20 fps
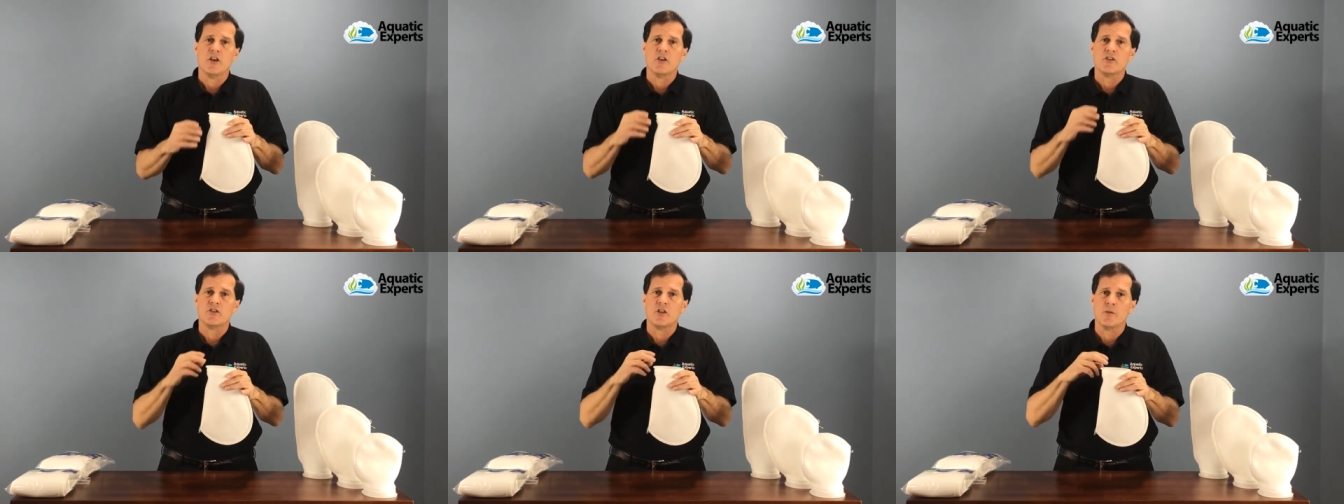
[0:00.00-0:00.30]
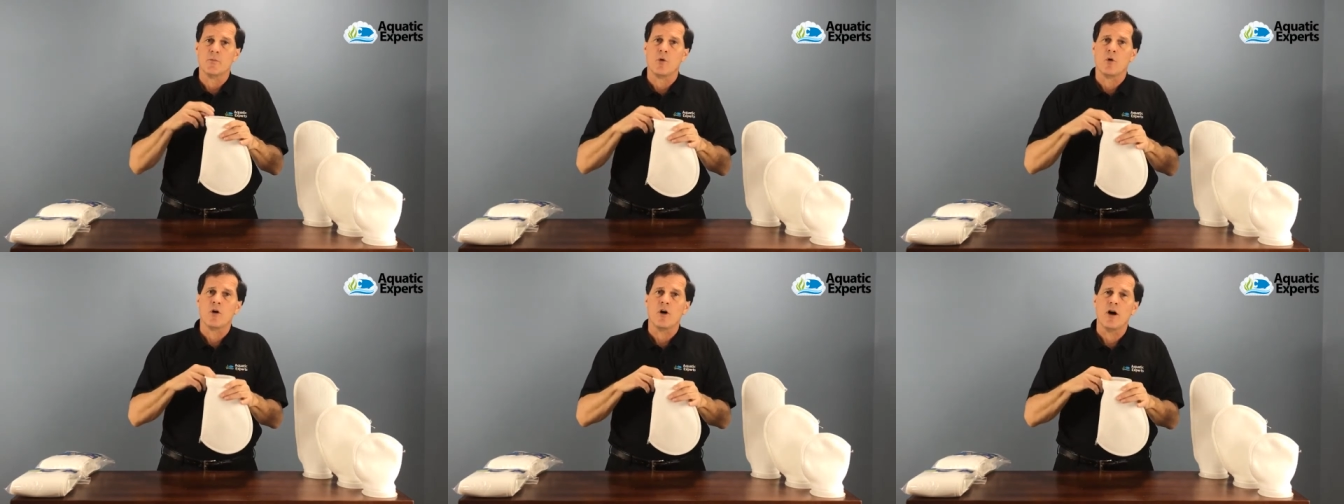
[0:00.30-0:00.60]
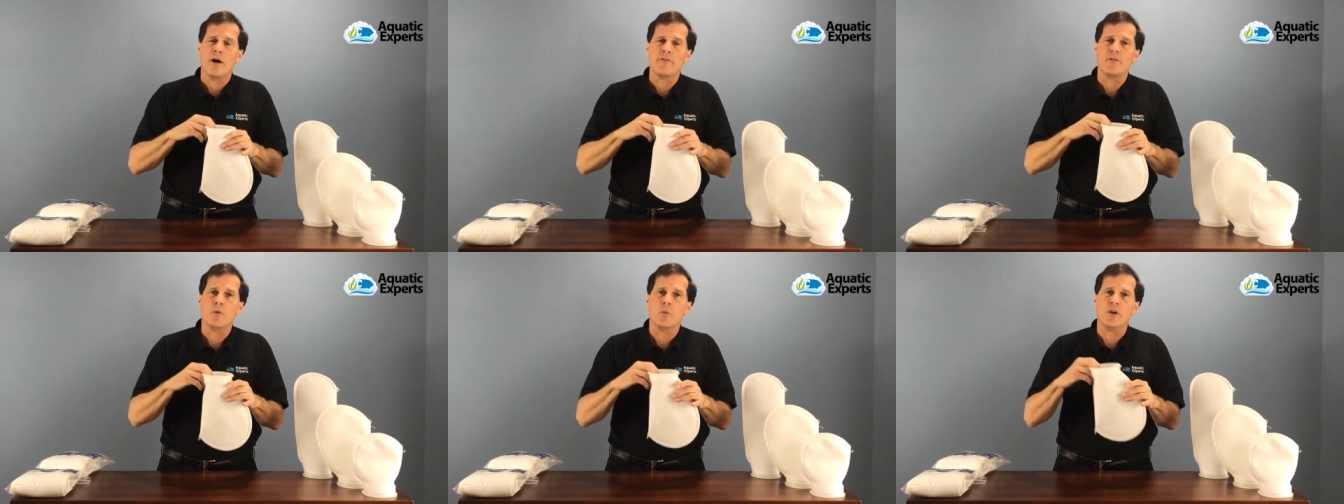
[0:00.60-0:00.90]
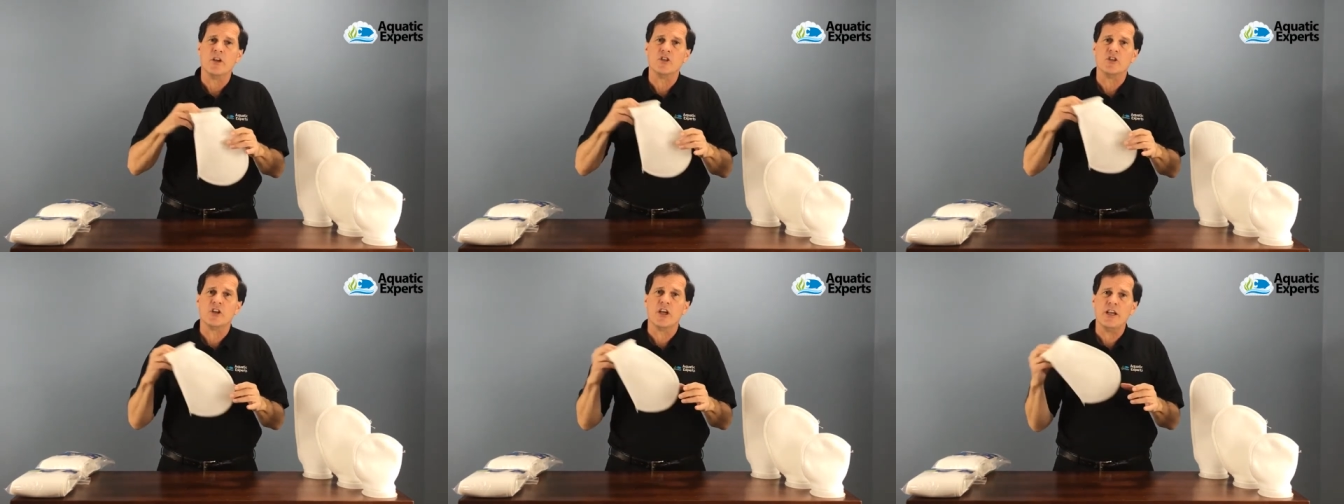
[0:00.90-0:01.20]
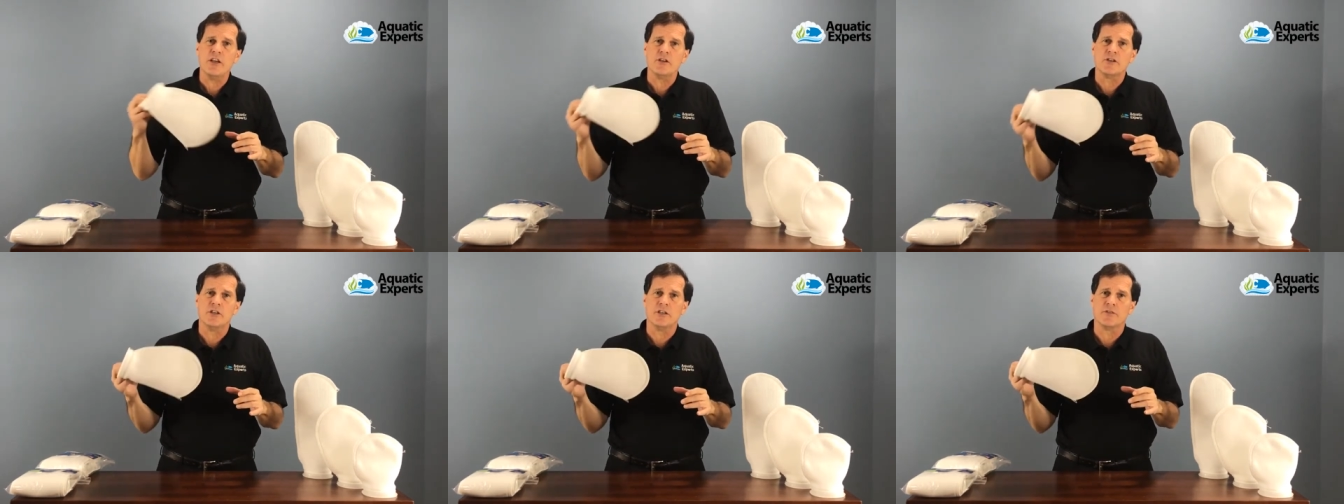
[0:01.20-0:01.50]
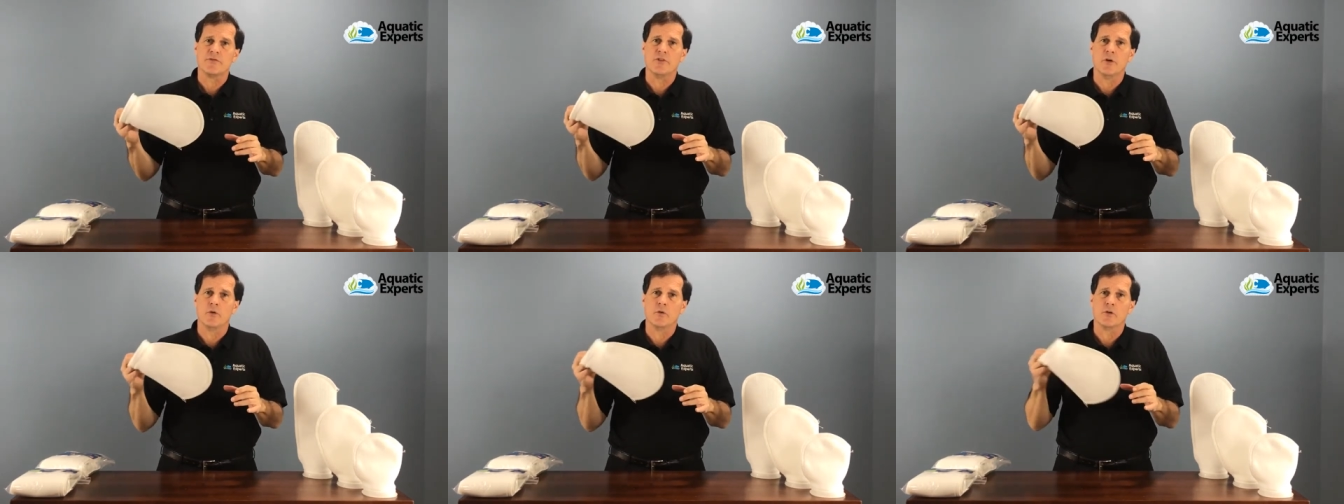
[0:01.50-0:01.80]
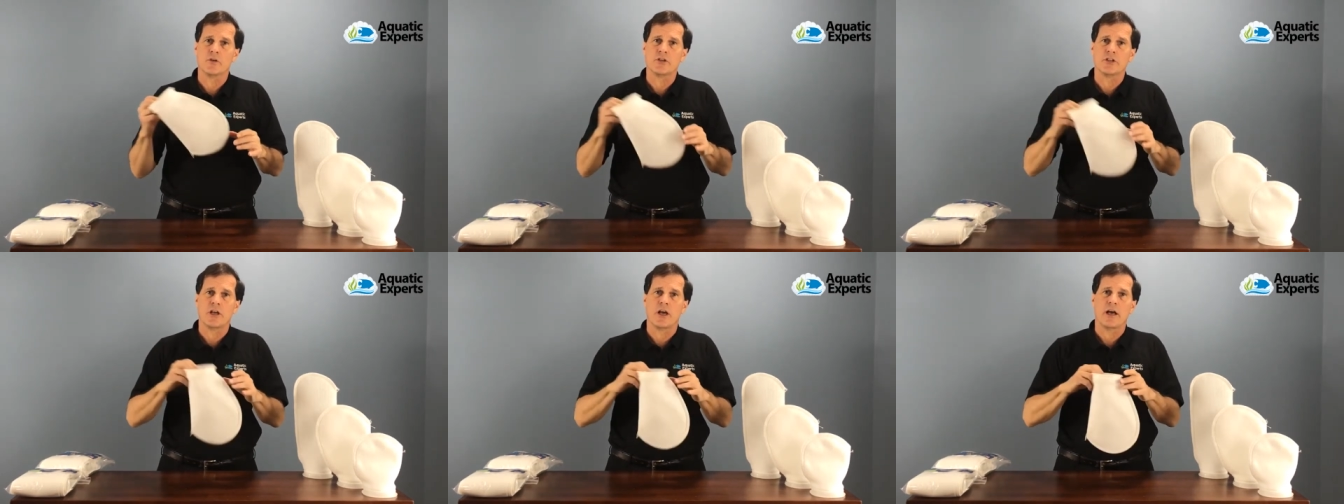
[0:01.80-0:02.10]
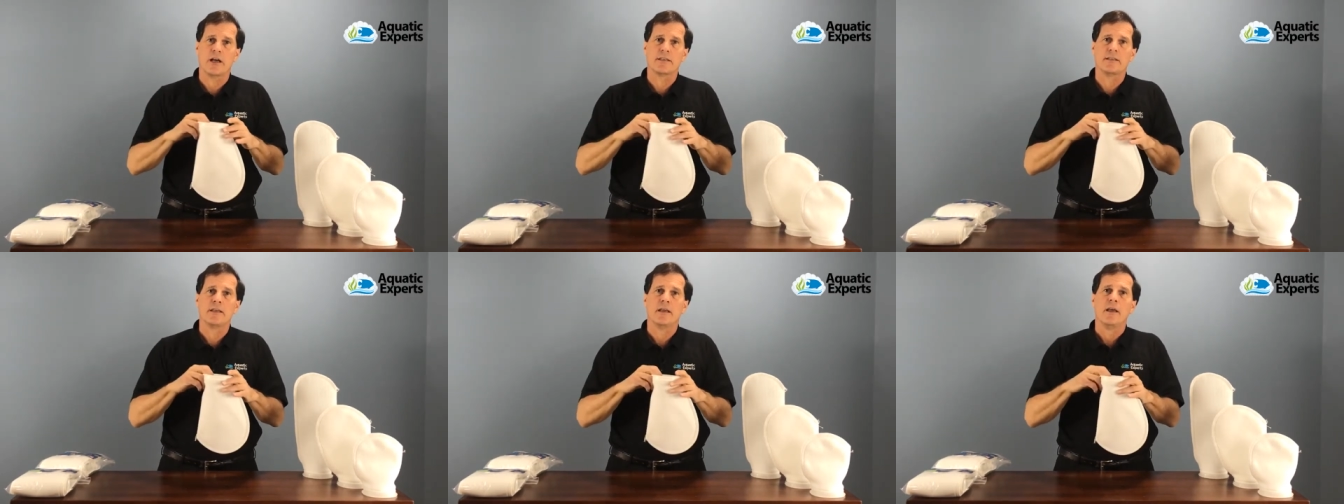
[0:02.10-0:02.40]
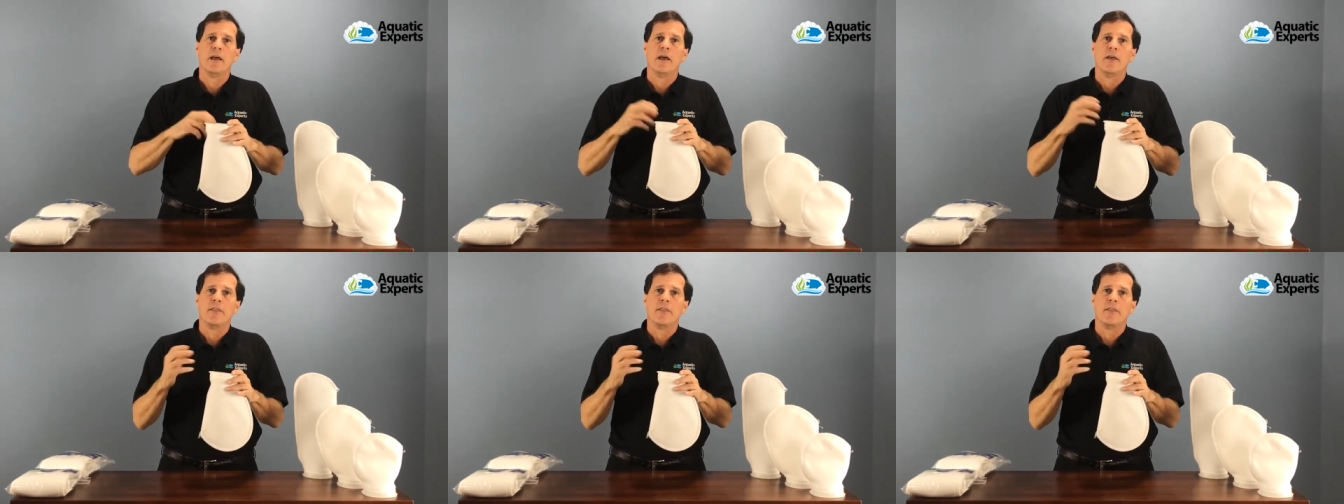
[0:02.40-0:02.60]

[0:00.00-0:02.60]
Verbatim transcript: So the more often we change these filter socks,